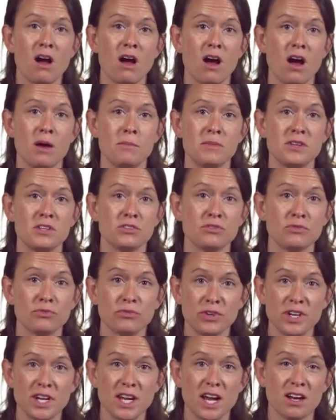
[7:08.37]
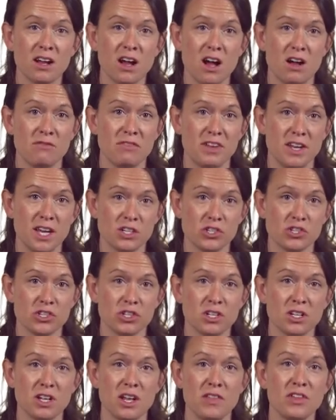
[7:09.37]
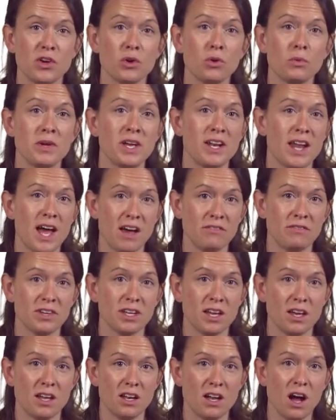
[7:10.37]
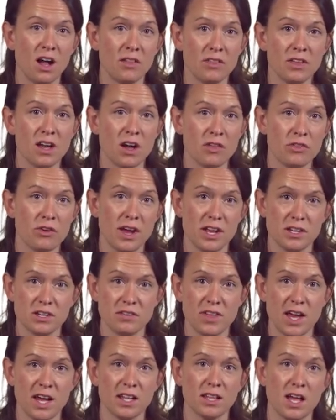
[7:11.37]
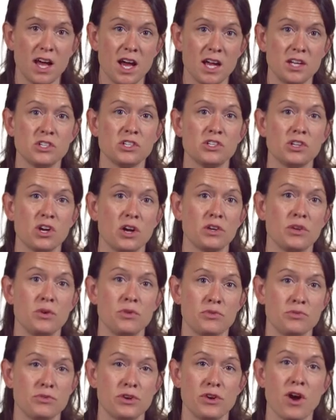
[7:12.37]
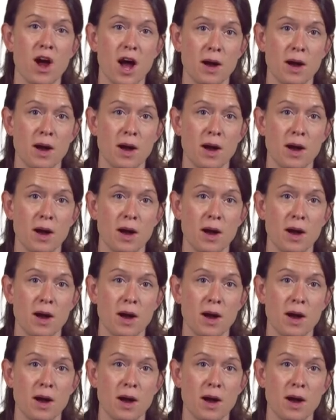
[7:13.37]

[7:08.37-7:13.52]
um, it is free and confidential, and there will be an advocate on the other end of that line to talk you through your